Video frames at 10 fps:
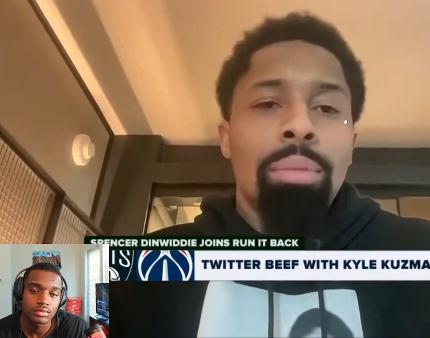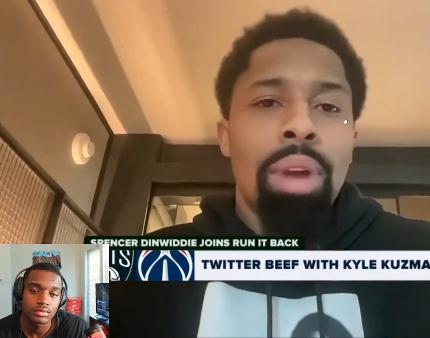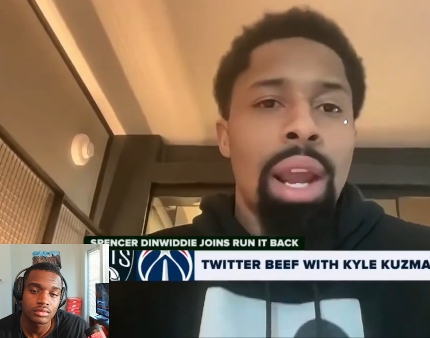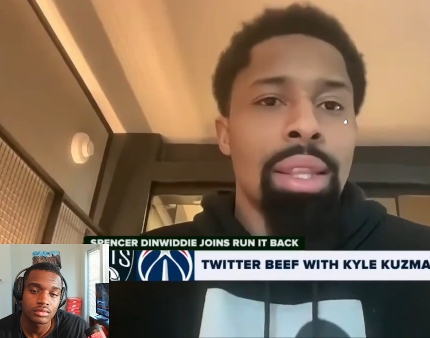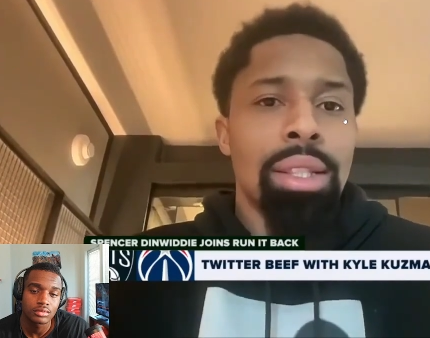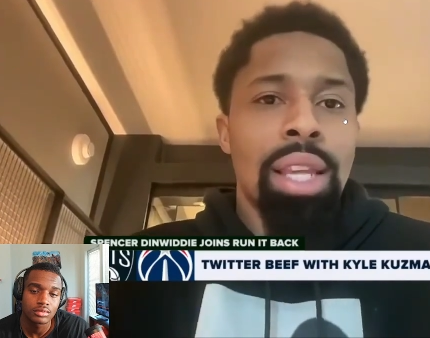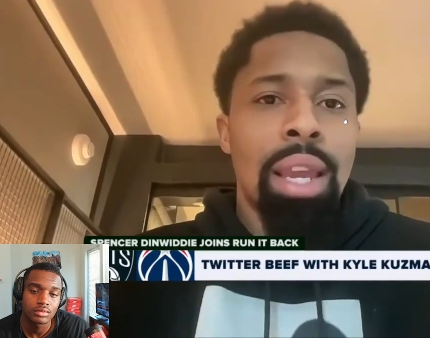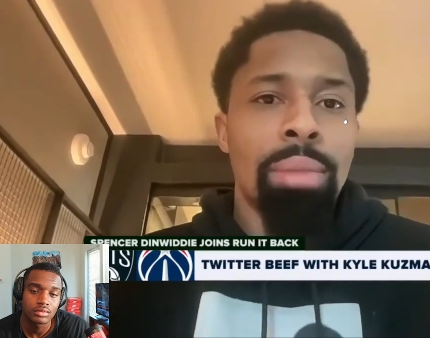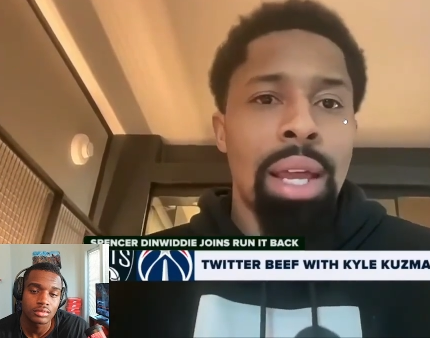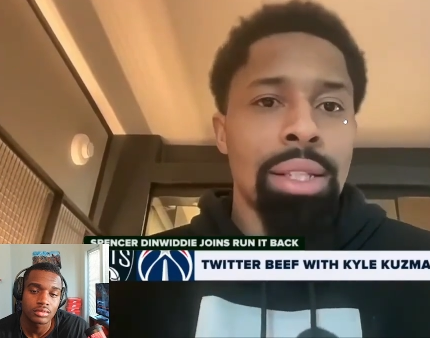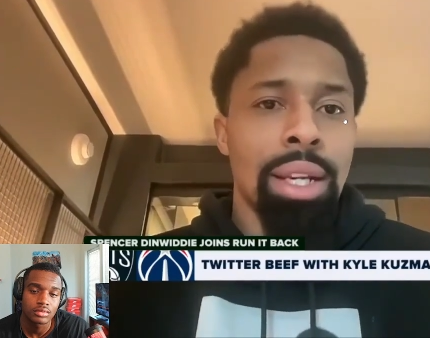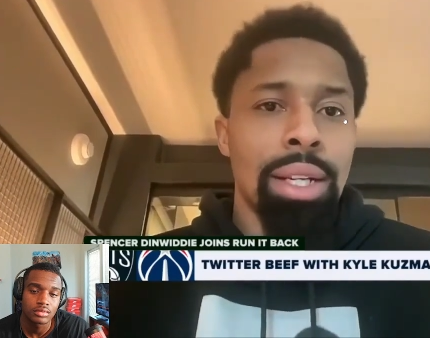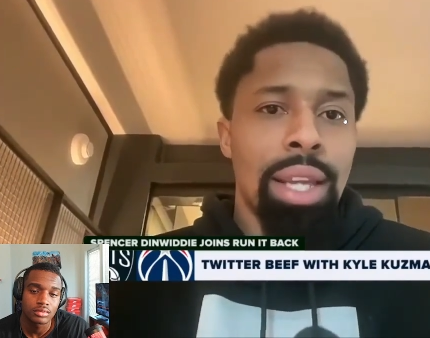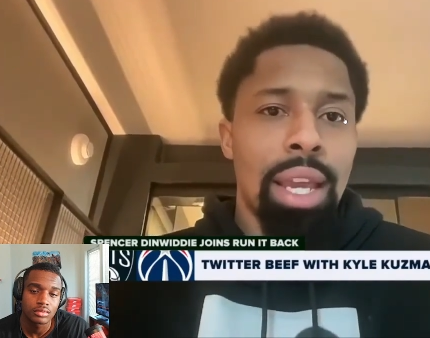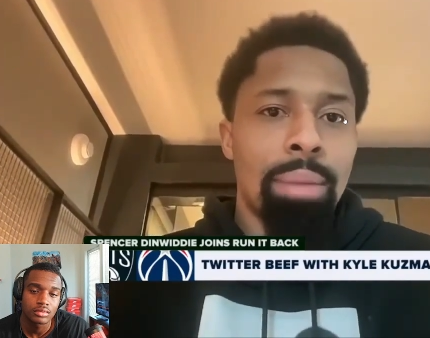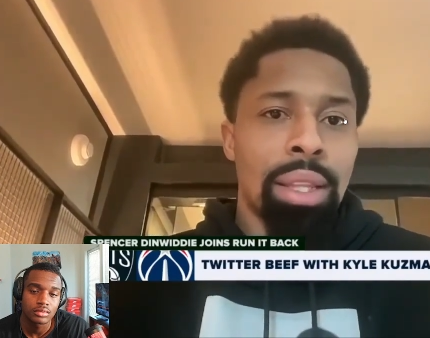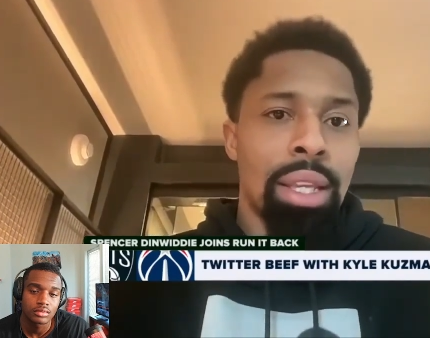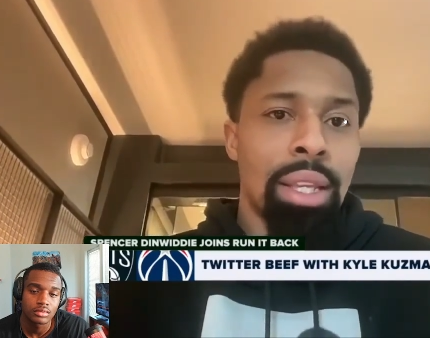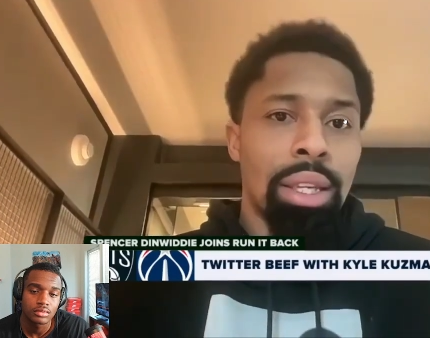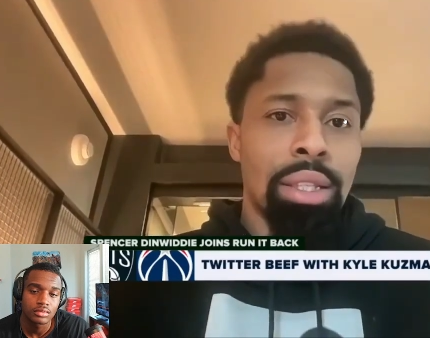Speaker 1: at Brad in the same light as, like, a Dame. I
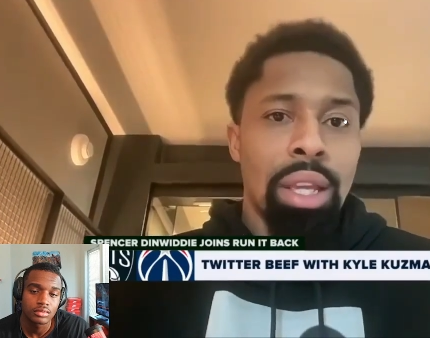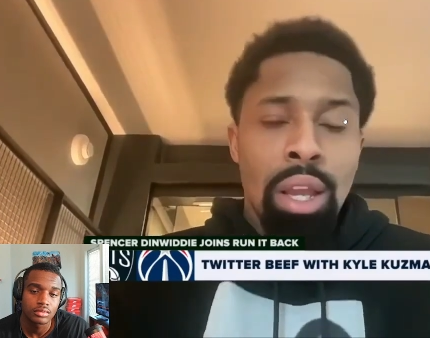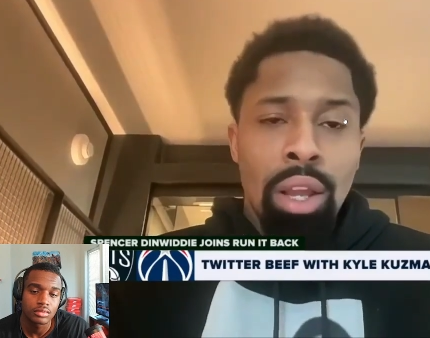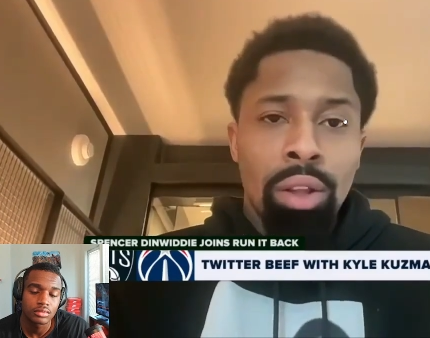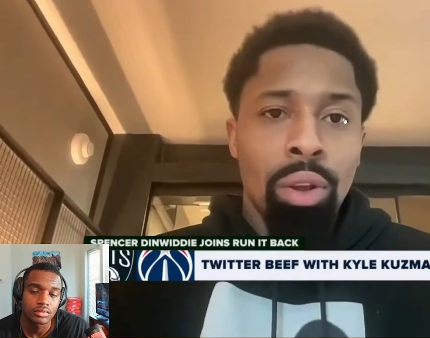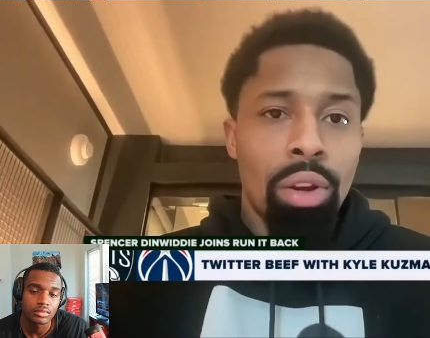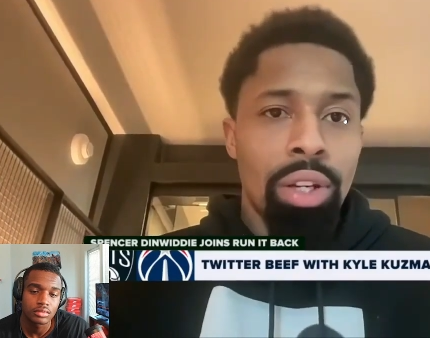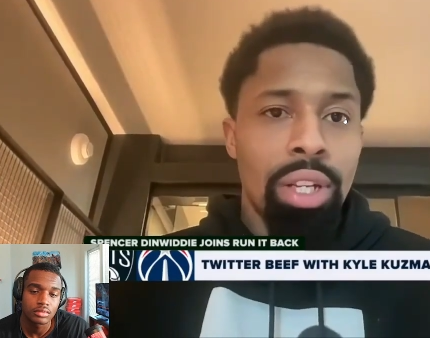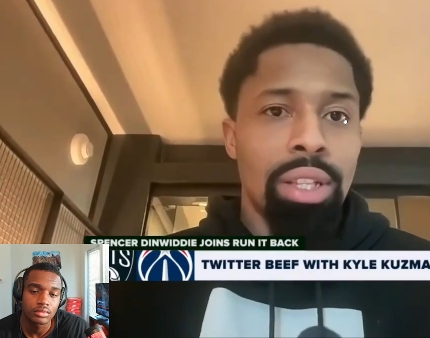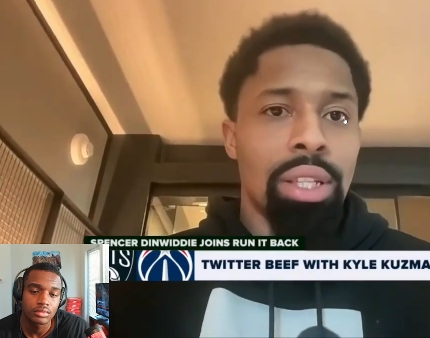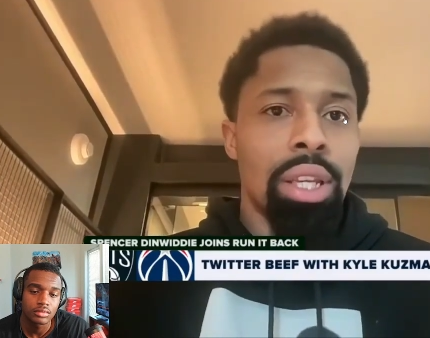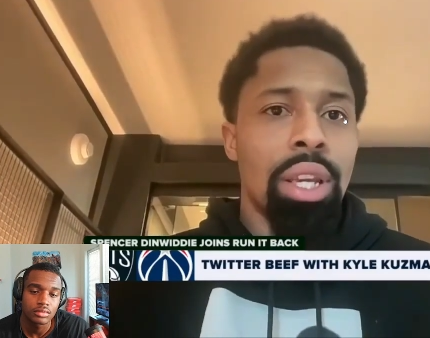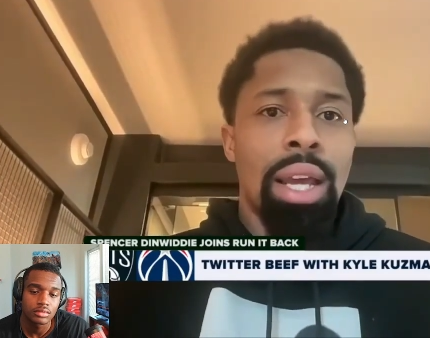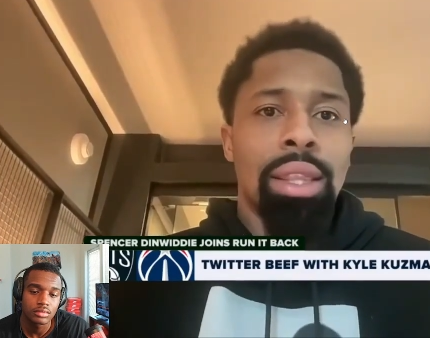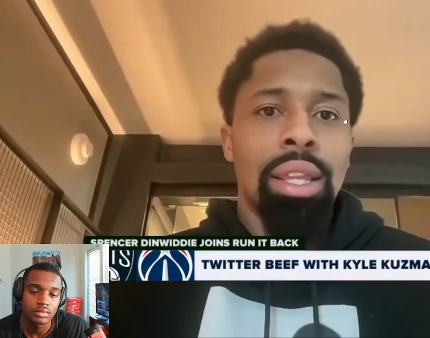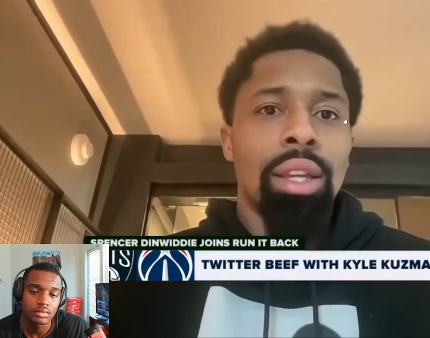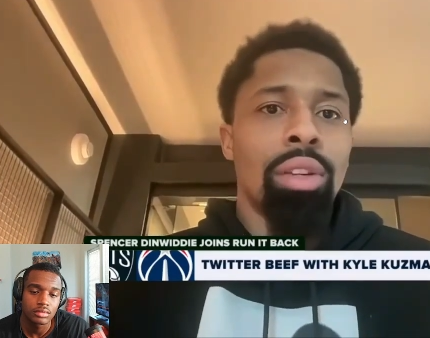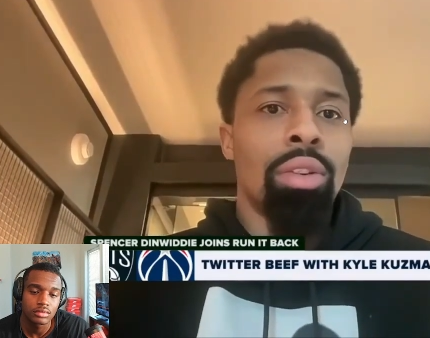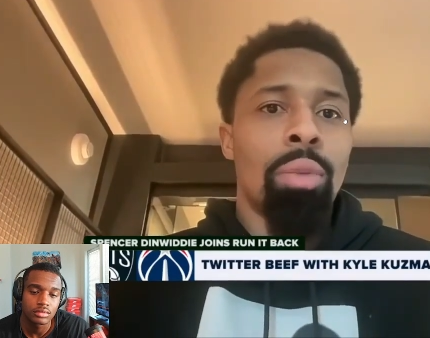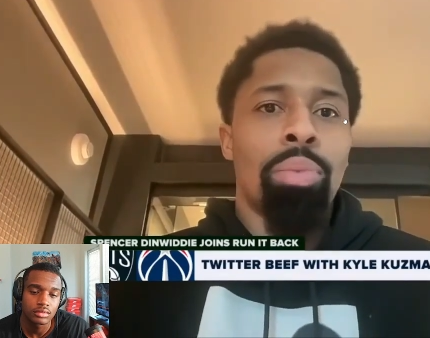think he's loyal to D C. I think, you
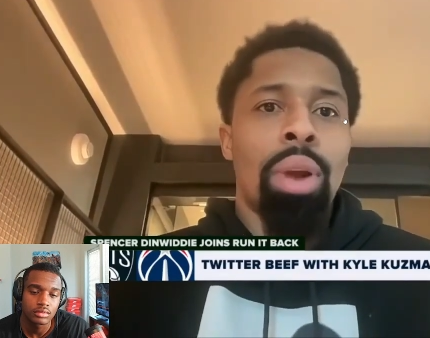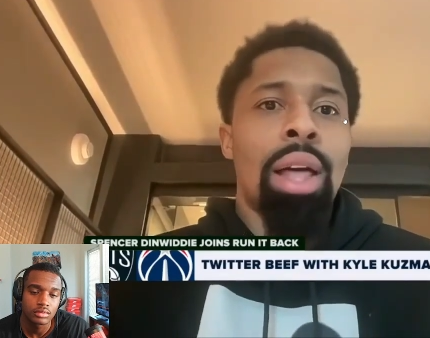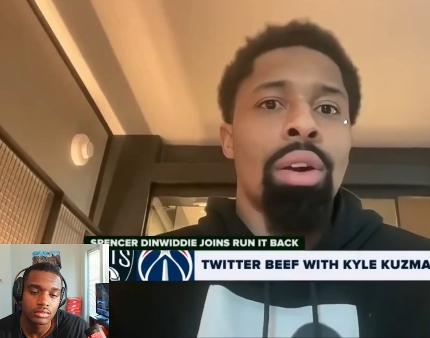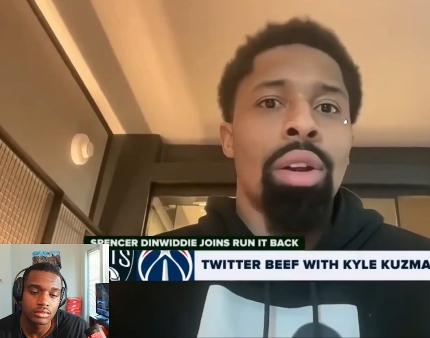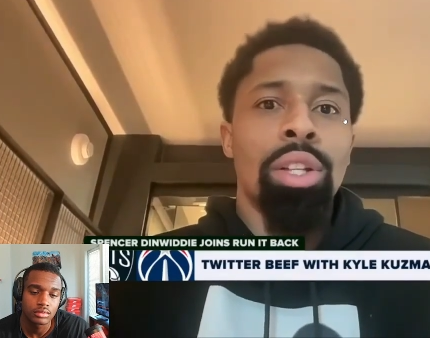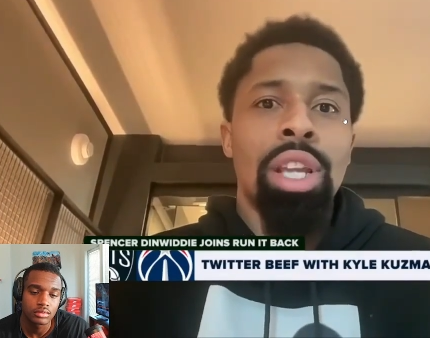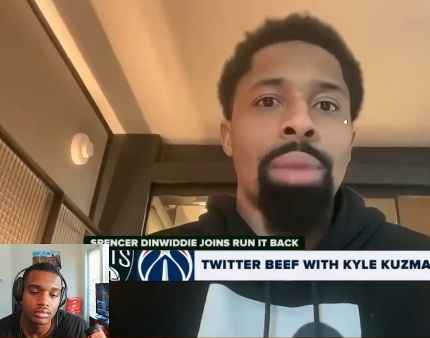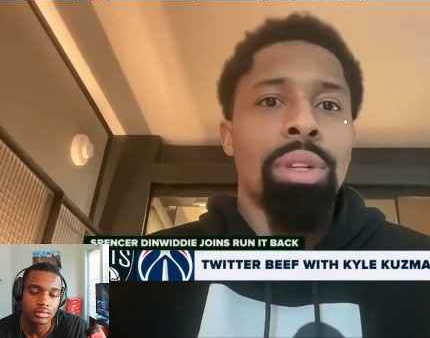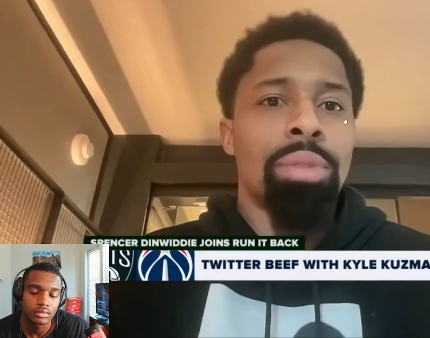know, probably on a championship